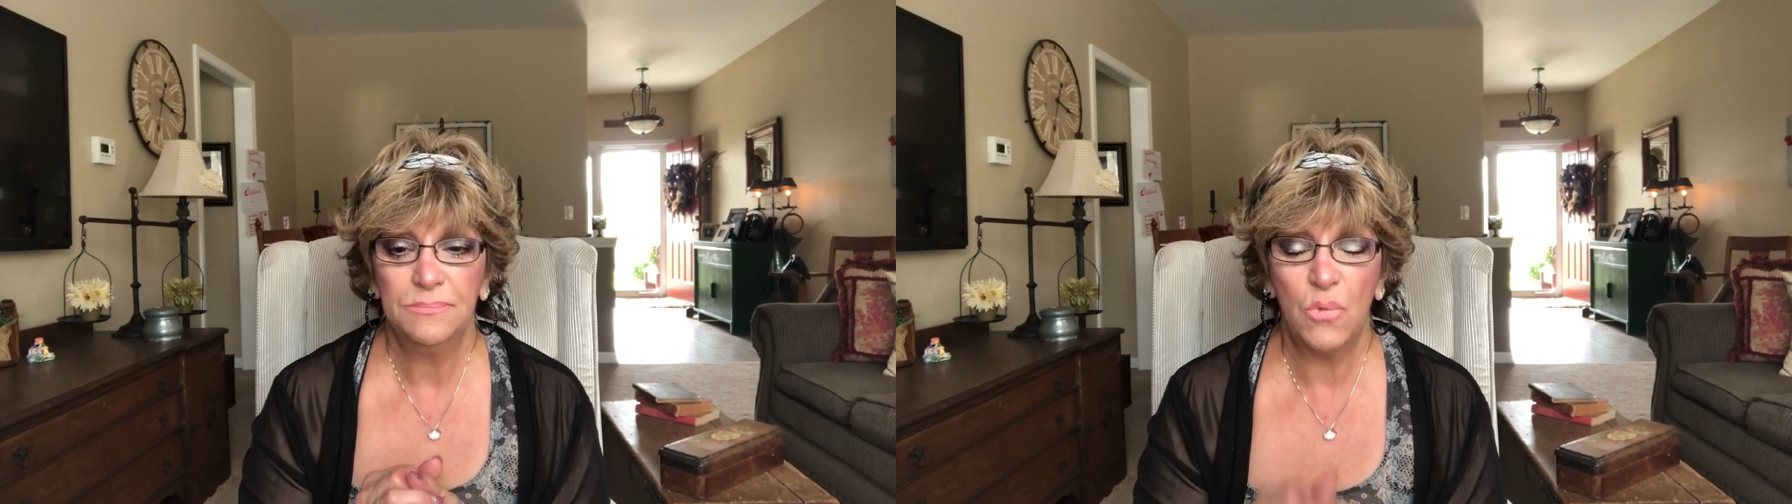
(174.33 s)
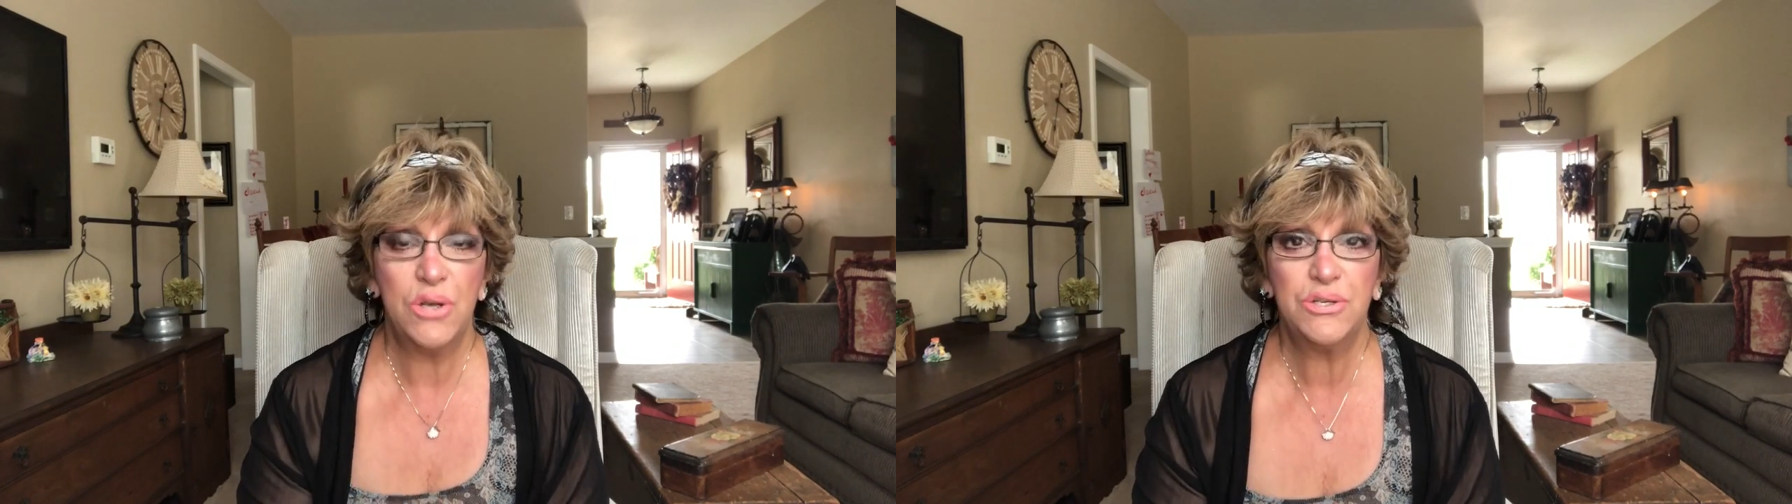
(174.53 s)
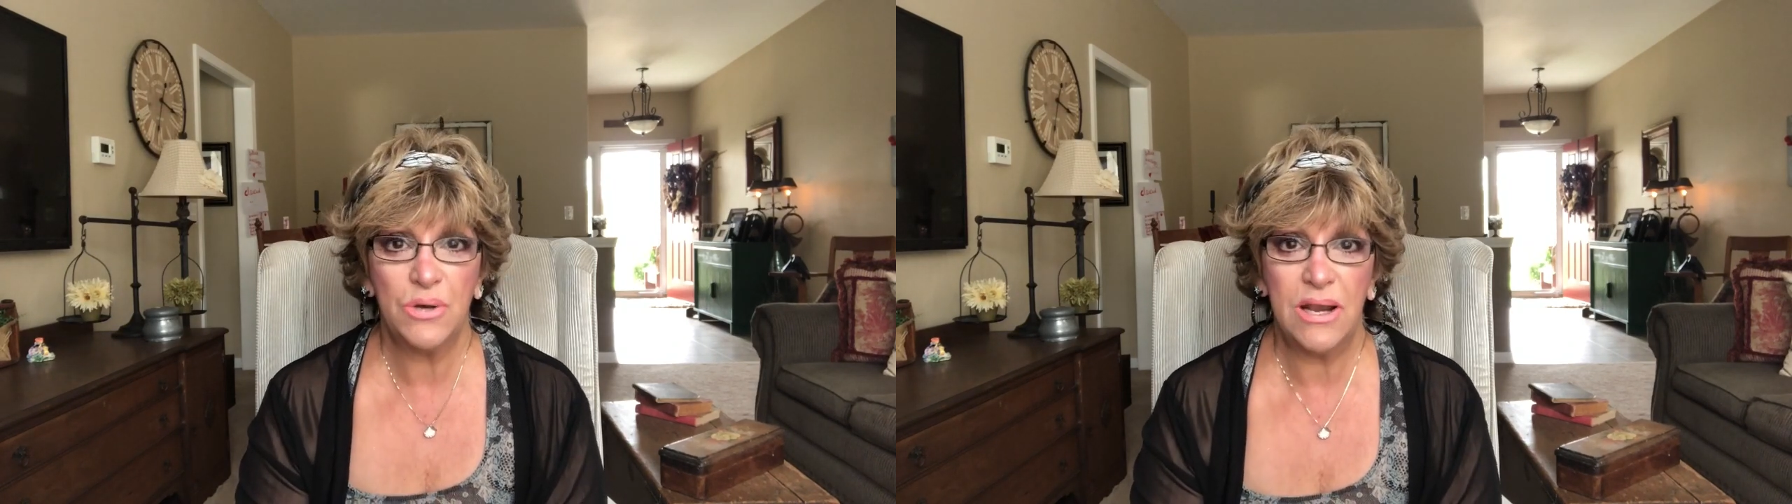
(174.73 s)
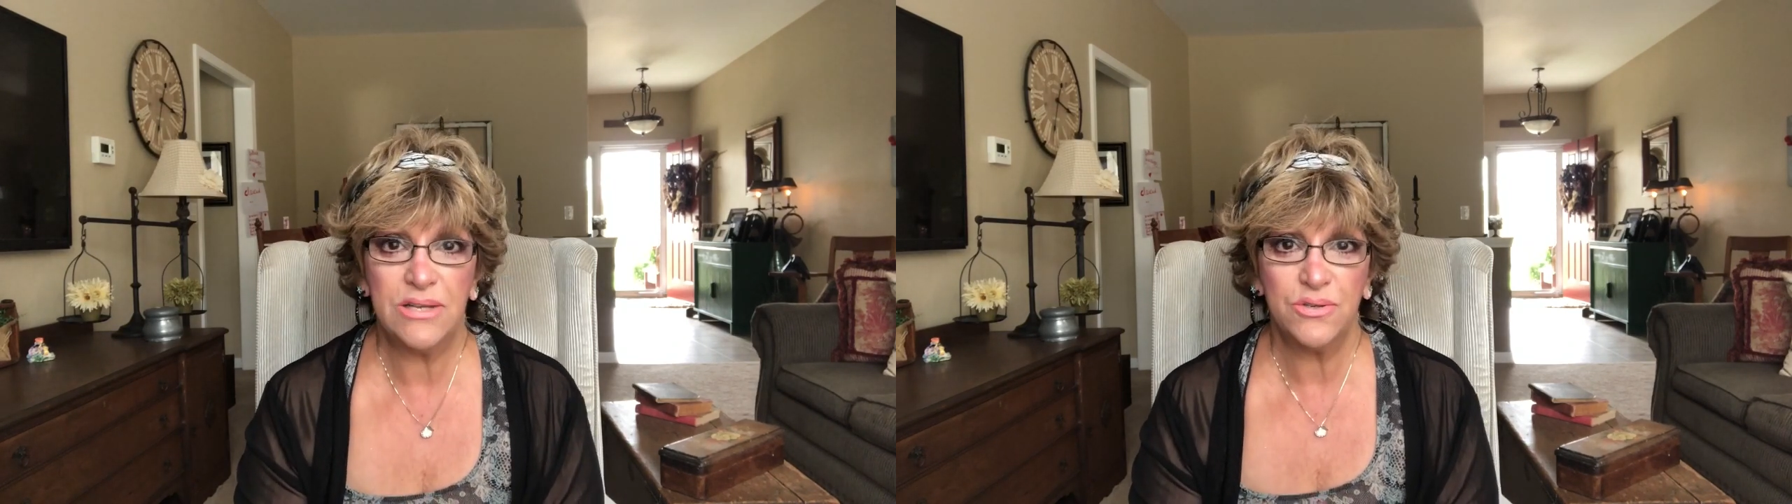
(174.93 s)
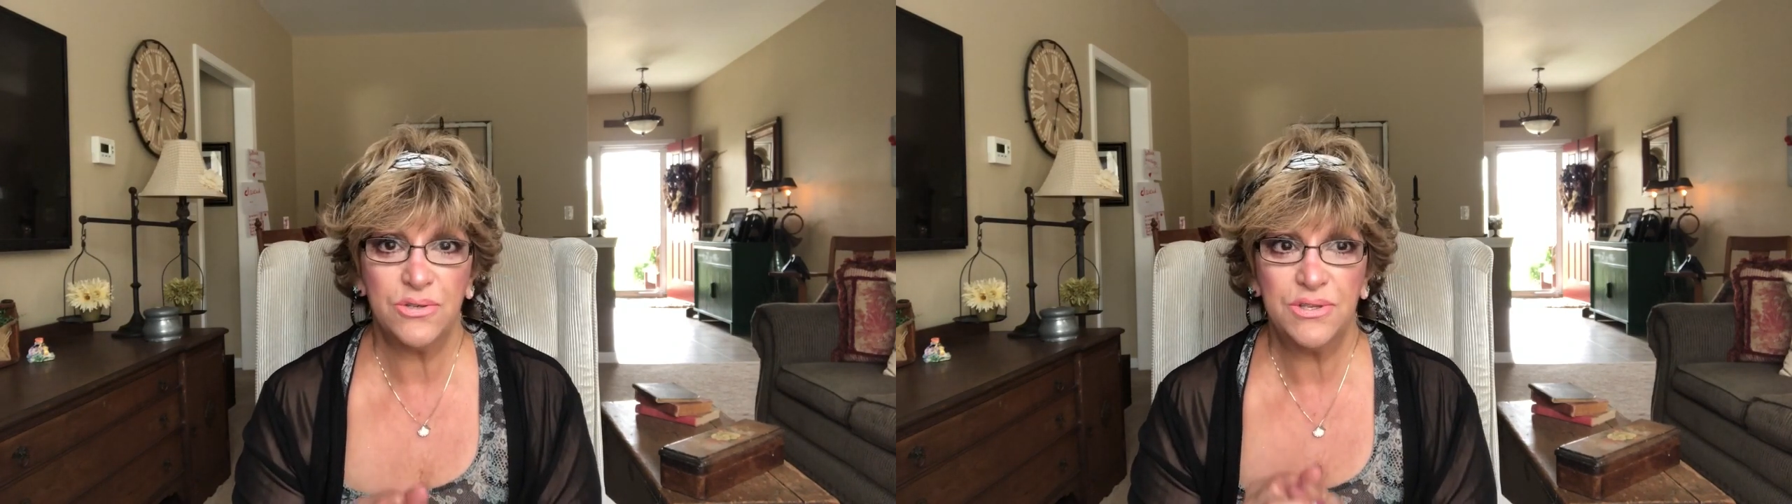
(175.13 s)

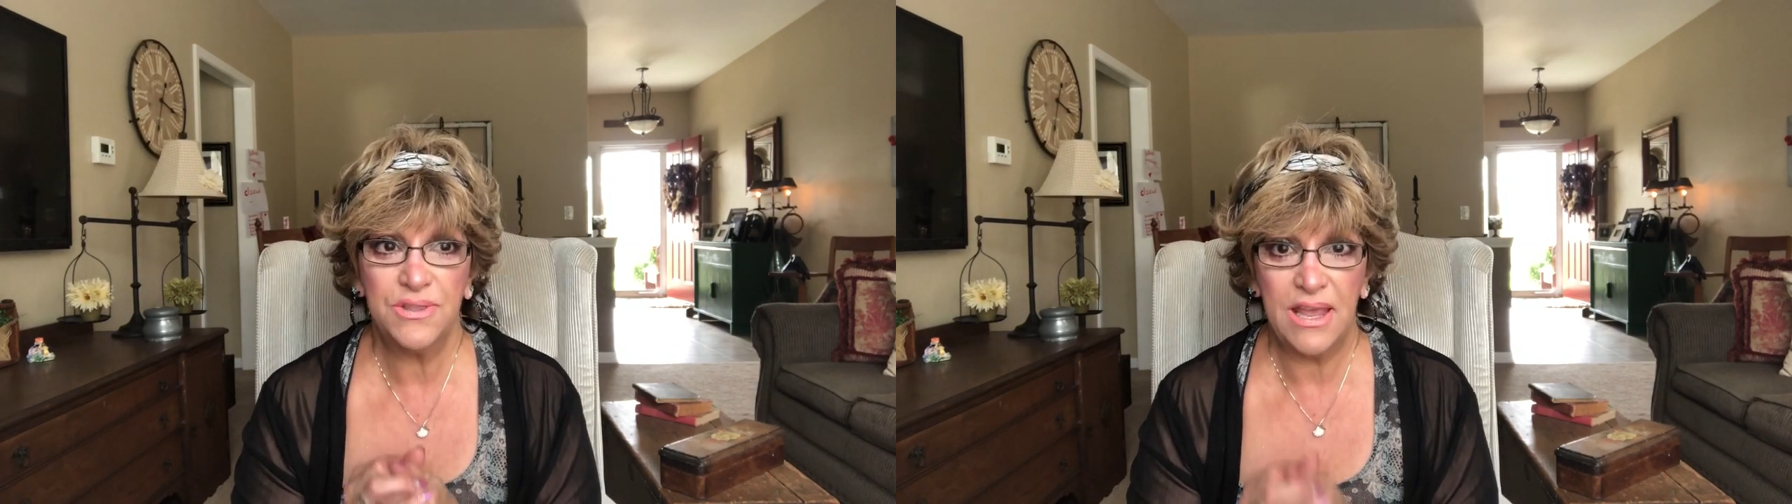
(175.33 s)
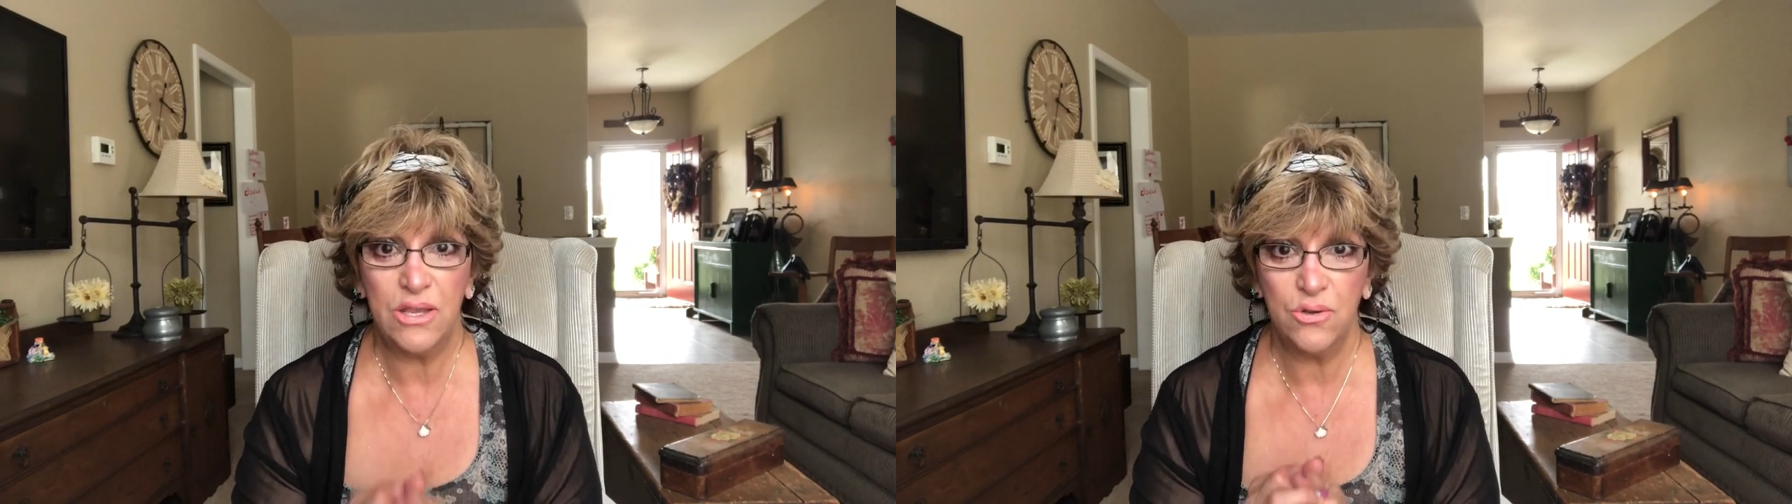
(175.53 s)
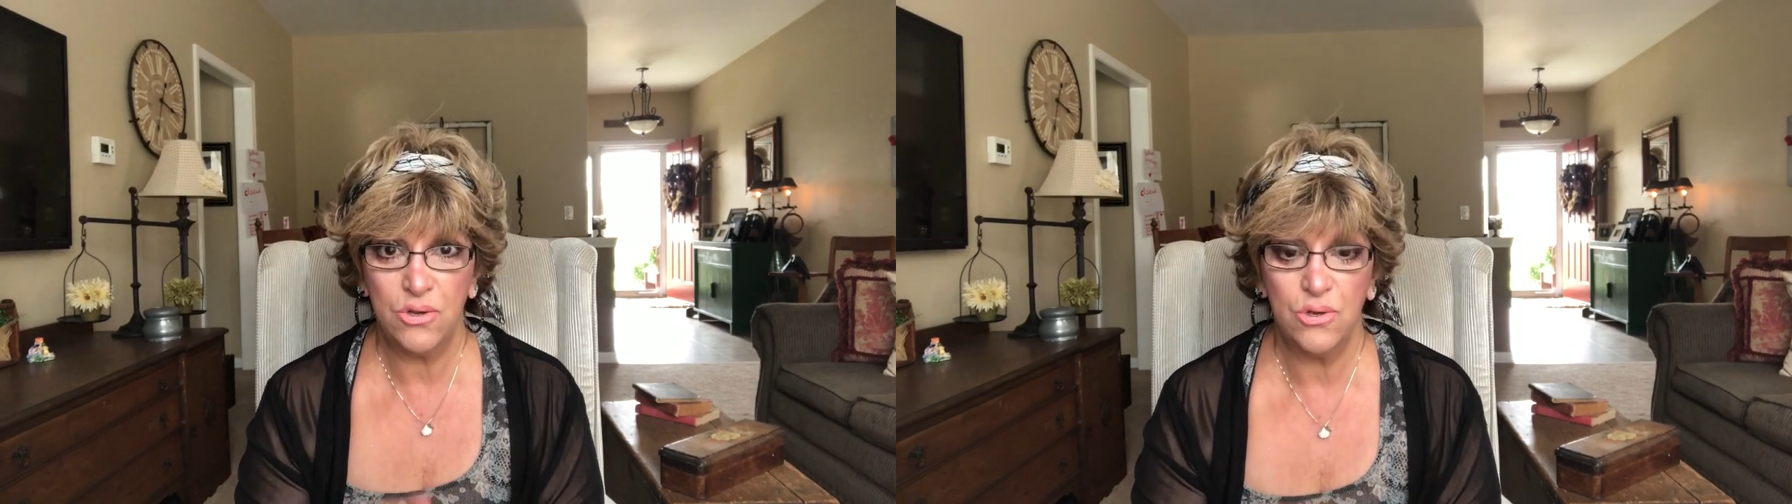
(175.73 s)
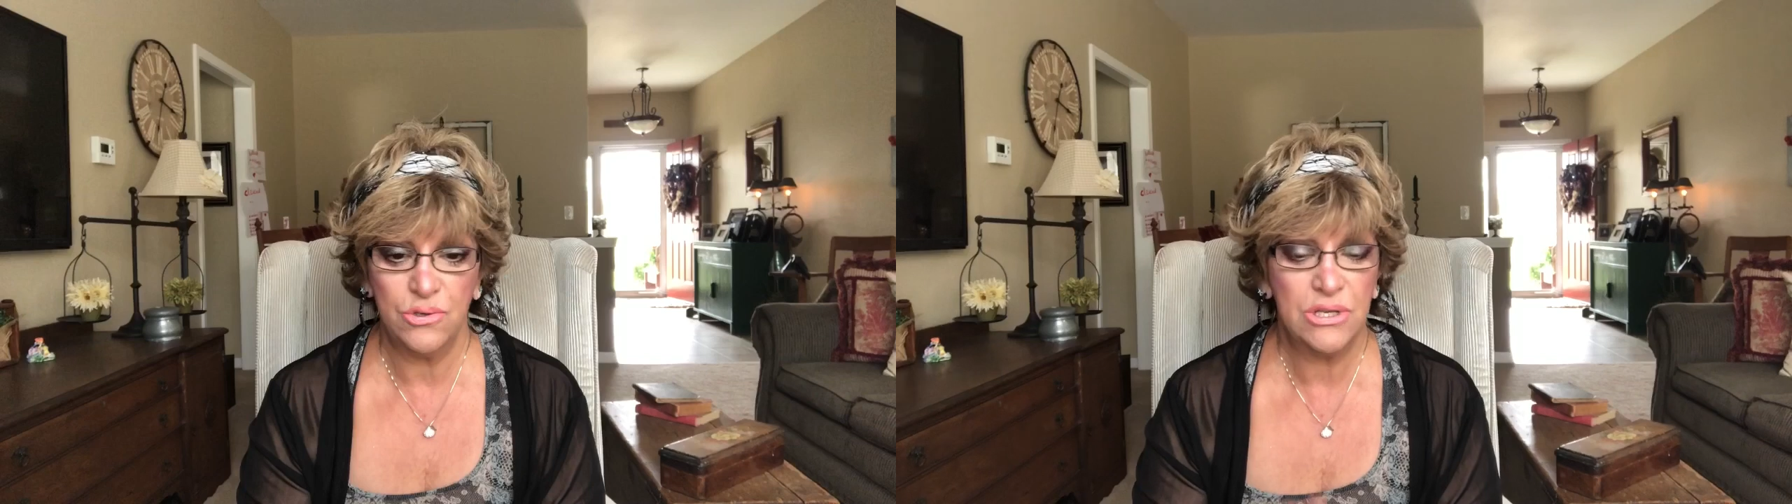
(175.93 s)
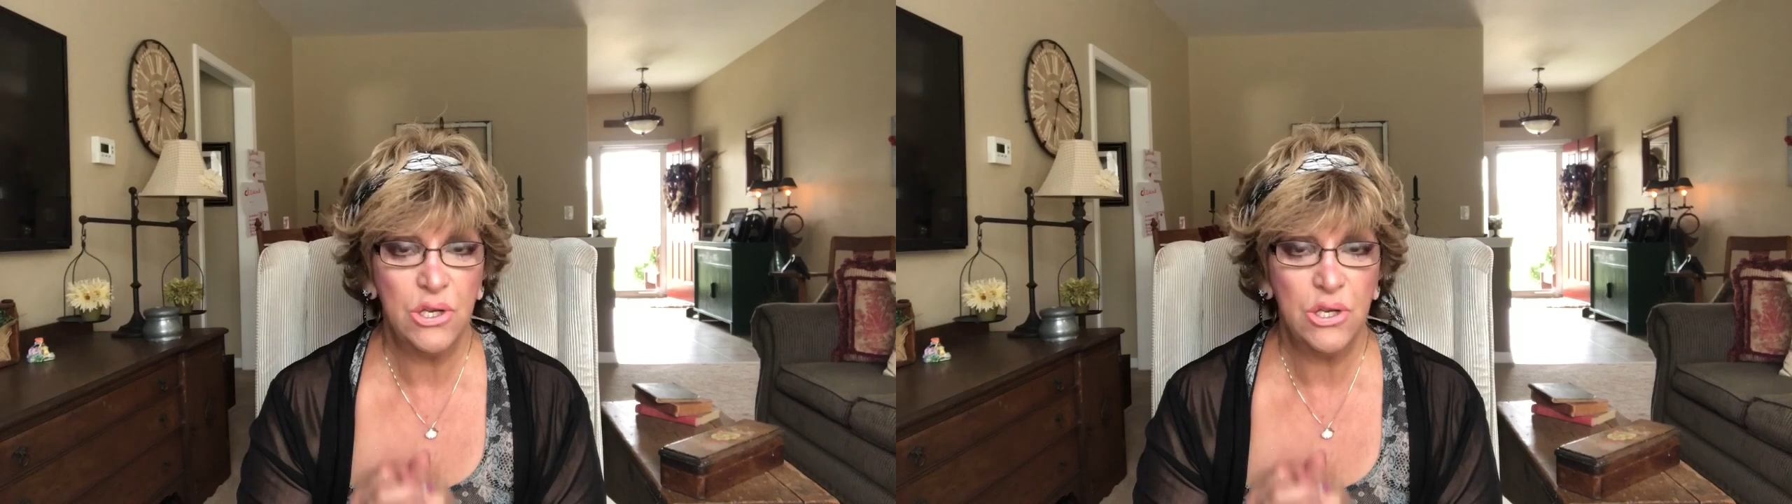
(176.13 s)
moisturizers that you use,